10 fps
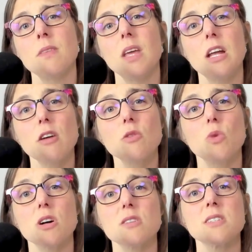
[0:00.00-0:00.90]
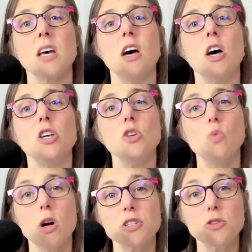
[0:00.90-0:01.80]
In other words, you
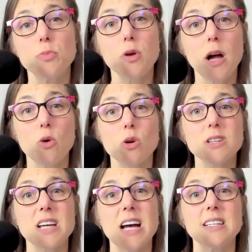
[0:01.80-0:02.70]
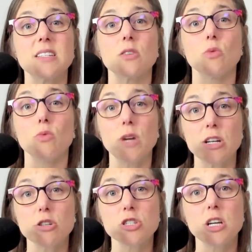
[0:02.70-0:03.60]
want to prioritize the
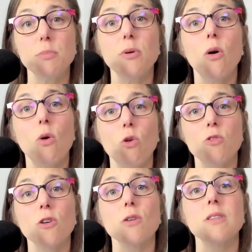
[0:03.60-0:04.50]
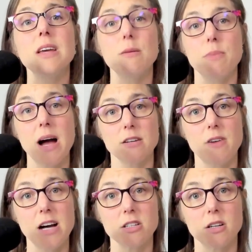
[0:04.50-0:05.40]
readership over the impact
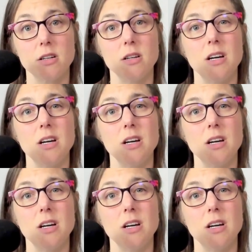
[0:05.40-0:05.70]
factor.